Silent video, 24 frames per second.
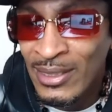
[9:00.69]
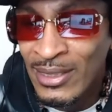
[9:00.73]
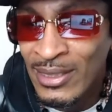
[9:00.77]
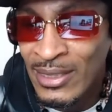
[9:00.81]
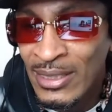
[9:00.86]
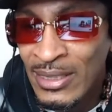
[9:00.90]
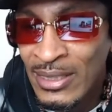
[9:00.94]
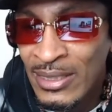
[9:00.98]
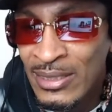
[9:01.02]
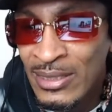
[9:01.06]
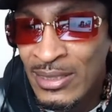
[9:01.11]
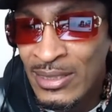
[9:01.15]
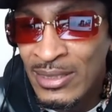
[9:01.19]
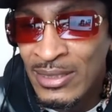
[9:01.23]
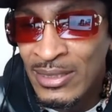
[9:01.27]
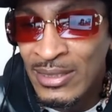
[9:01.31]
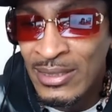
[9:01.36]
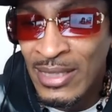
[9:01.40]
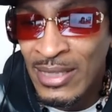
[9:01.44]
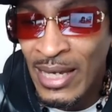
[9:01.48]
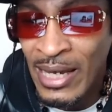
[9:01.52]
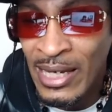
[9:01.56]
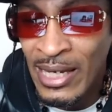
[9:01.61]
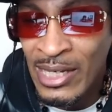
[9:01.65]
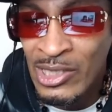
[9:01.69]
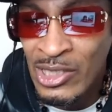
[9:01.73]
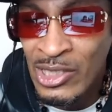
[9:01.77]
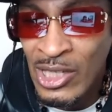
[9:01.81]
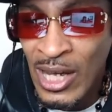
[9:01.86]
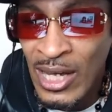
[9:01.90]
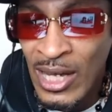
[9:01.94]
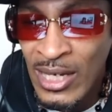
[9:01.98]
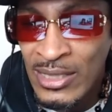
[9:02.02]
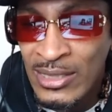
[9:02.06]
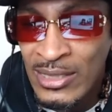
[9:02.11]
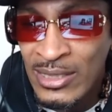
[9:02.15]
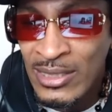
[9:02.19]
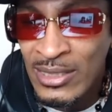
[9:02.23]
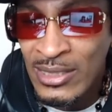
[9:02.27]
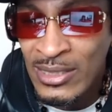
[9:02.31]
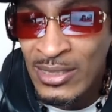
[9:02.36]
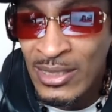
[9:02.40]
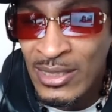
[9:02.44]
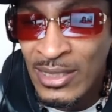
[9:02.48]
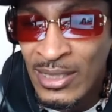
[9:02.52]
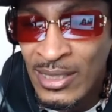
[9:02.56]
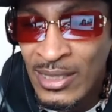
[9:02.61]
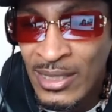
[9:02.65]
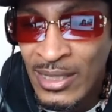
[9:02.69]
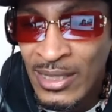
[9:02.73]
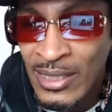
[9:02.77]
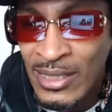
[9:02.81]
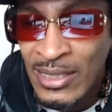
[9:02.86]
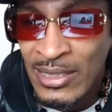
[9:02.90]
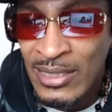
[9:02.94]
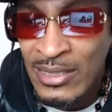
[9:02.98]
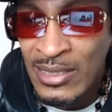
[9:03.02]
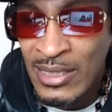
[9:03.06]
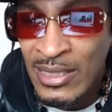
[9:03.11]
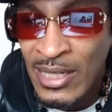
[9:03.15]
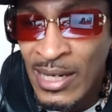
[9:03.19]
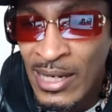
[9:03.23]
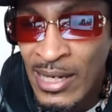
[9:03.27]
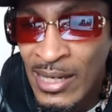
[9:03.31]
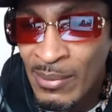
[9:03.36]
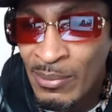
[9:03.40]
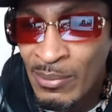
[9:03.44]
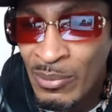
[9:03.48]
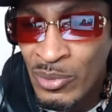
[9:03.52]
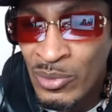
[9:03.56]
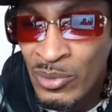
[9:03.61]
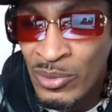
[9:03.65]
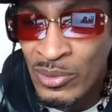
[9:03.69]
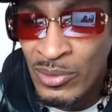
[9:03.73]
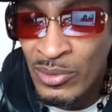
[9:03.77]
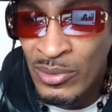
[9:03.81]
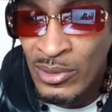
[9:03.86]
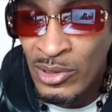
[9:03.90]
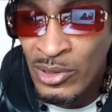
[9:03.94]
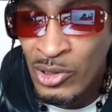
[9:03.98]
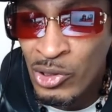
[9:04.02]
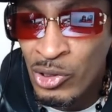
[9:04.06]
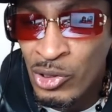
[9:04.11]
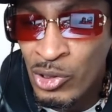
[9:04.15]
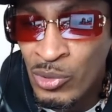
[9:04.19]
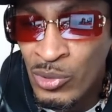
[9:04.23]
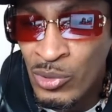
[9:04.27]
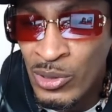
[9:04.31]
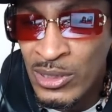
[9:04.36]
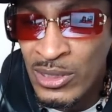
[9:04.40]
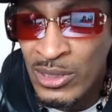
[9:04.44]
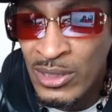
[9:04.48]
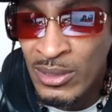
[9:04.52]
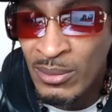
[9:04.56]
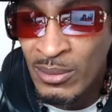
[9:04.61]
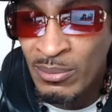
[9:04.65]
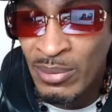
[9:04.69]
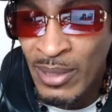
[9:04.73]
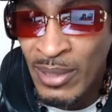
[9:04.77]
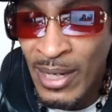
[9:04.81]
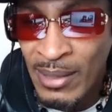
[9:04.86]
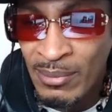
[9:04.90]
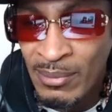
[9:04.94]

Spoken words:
East Tejas, East Campbell, Judas and the Black